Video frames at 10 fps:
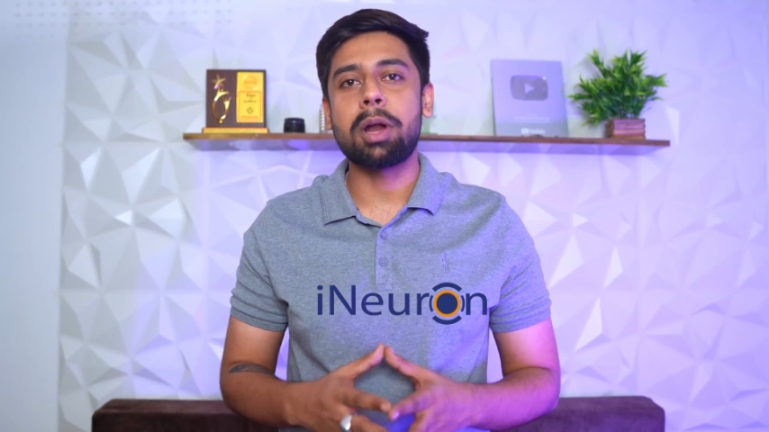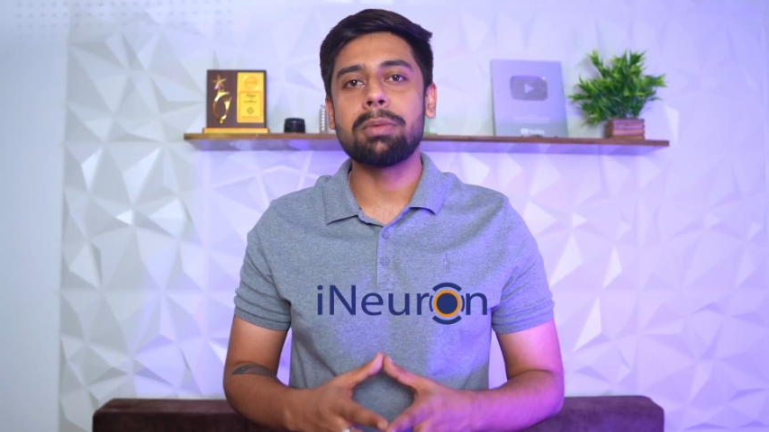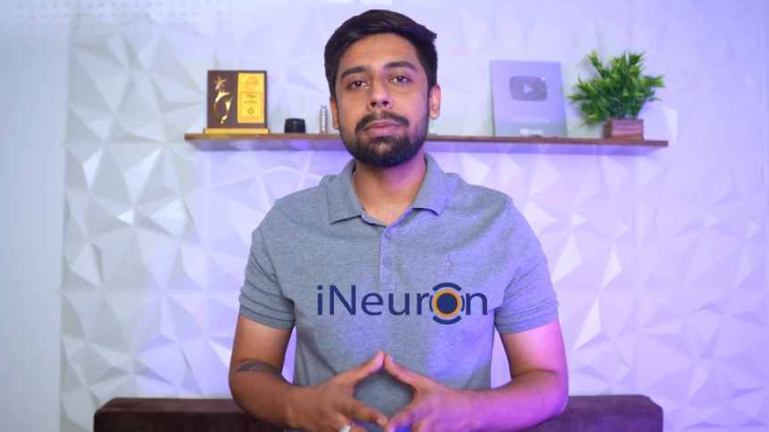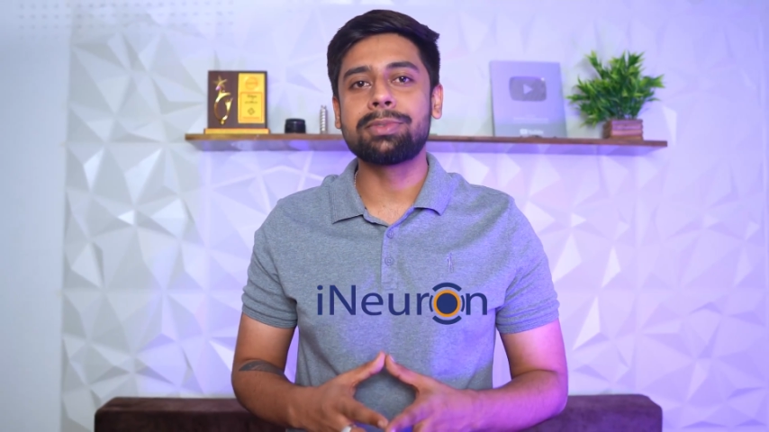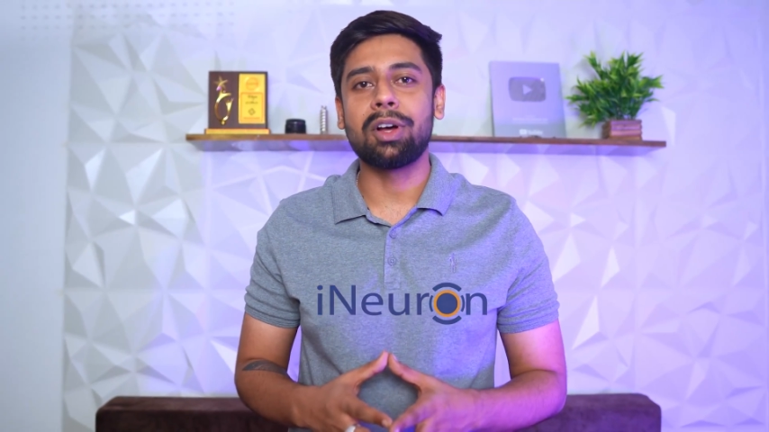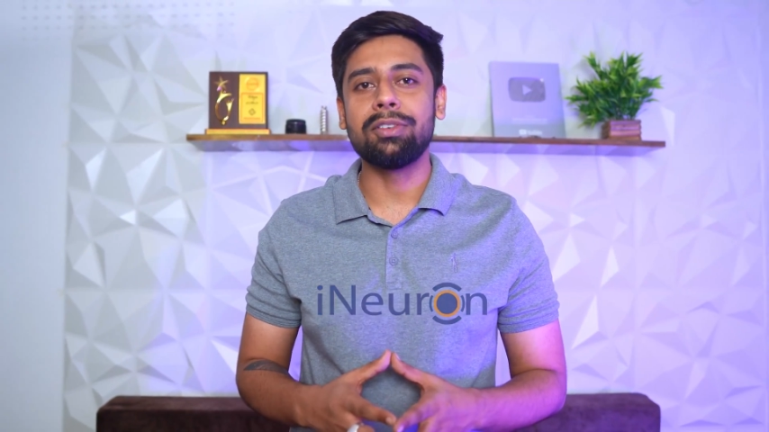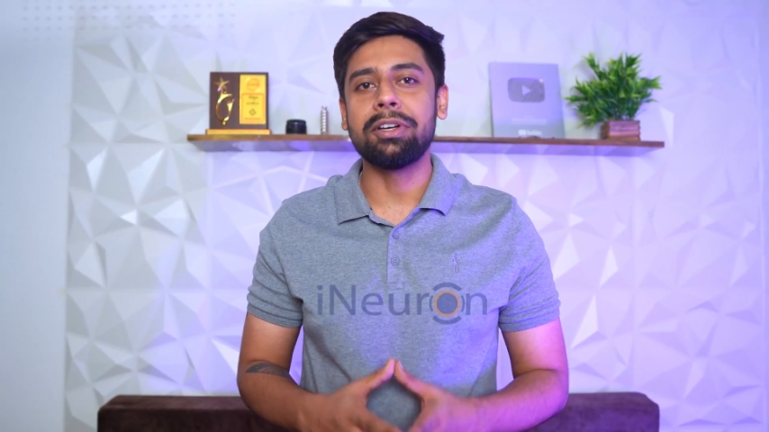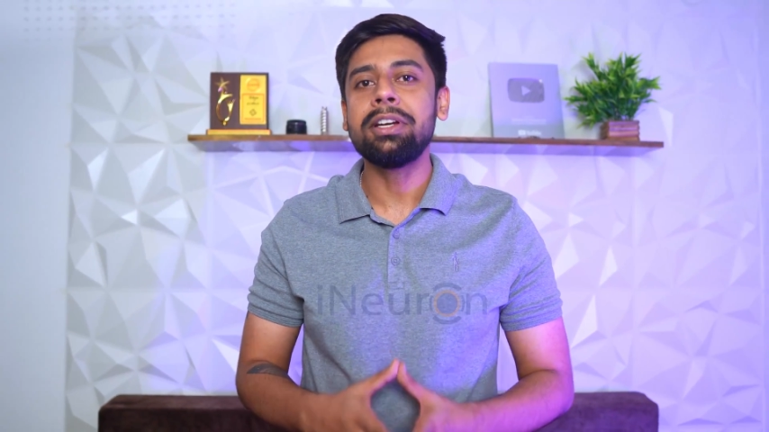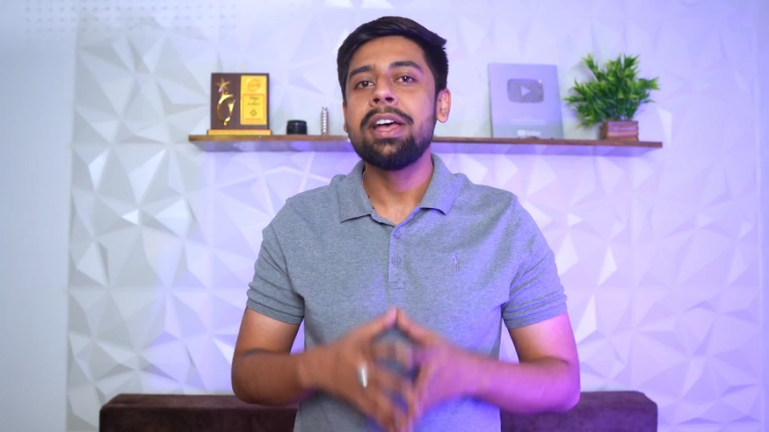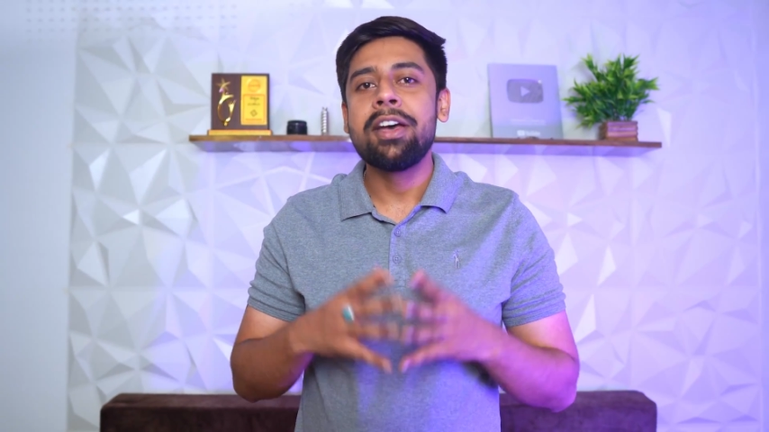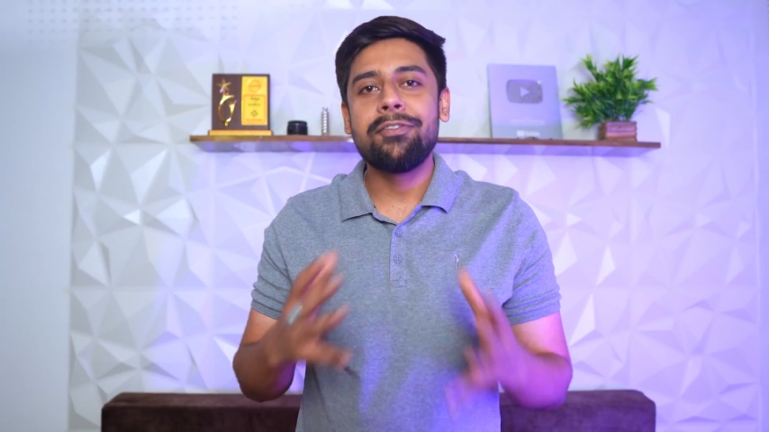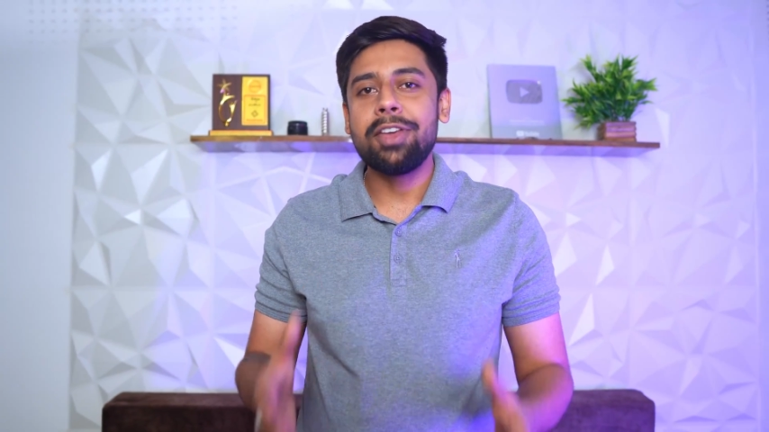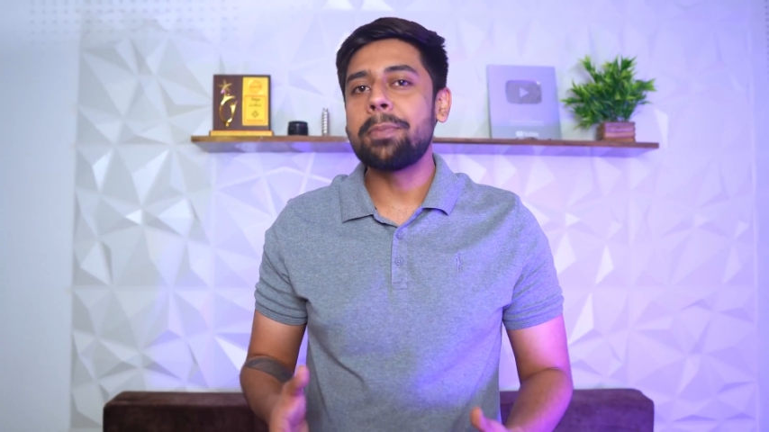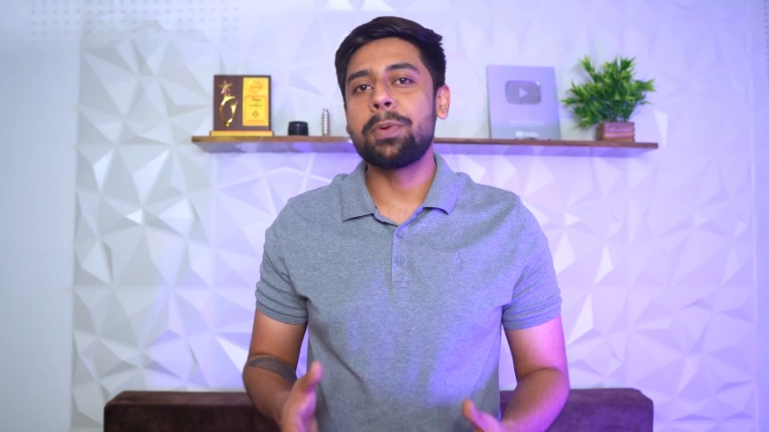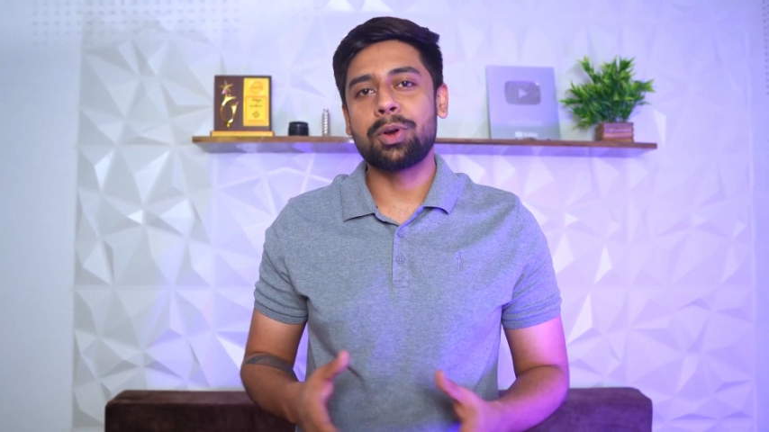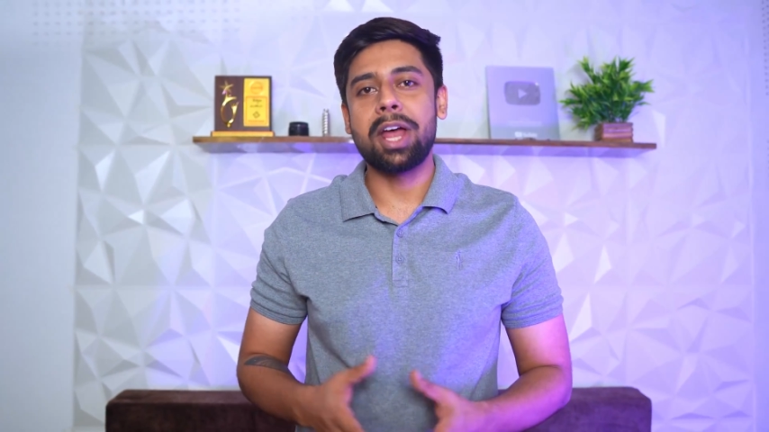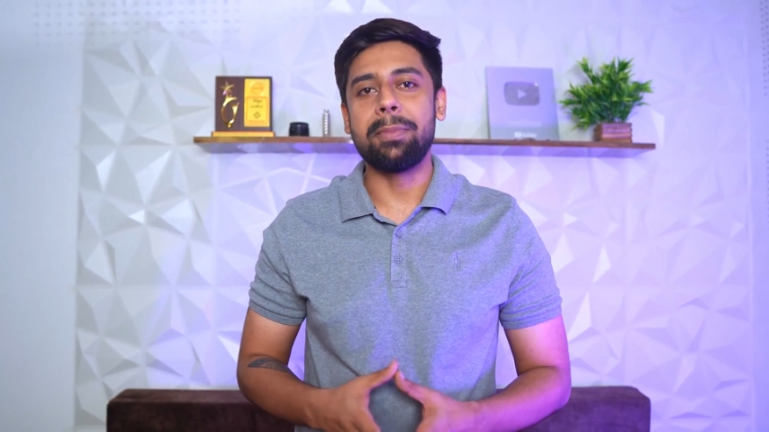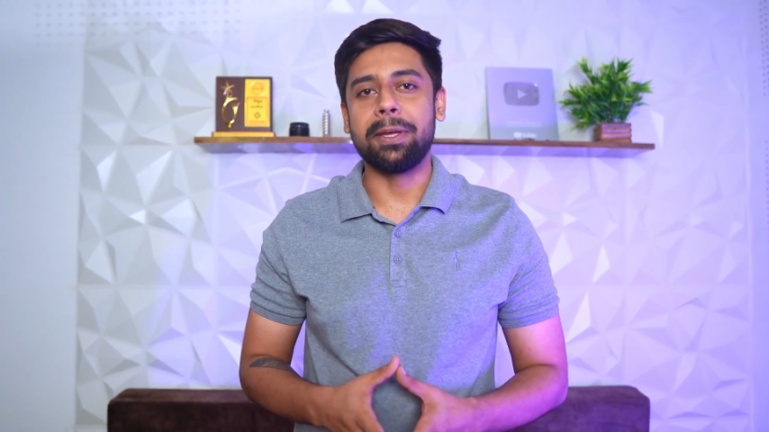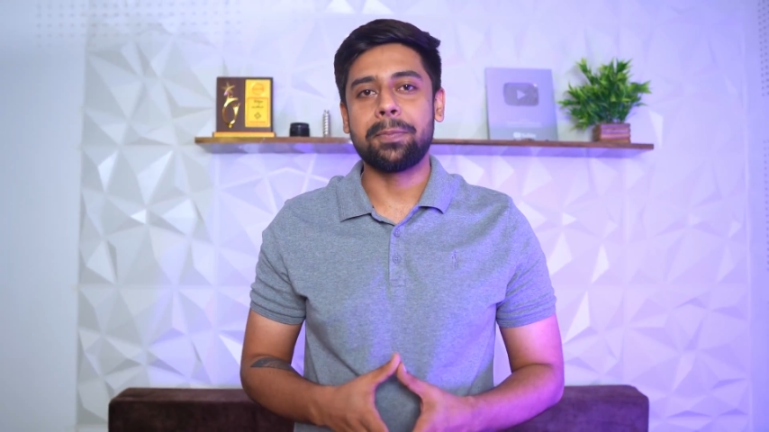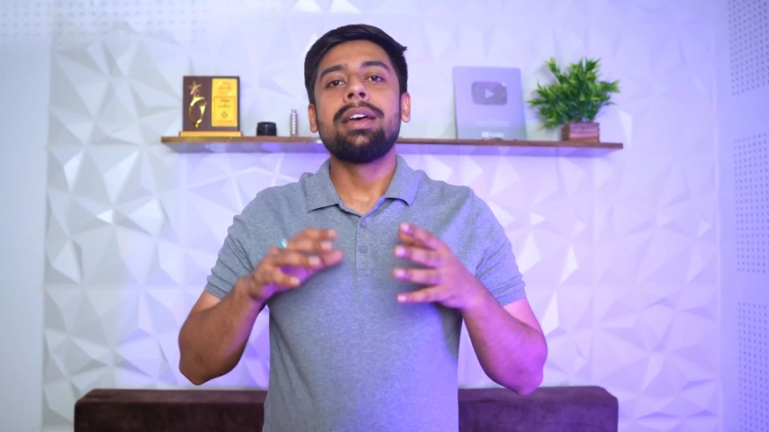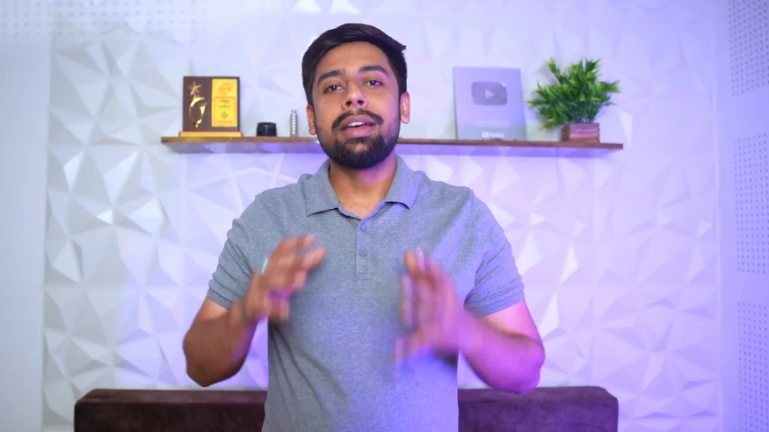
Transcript: problem solver via programming.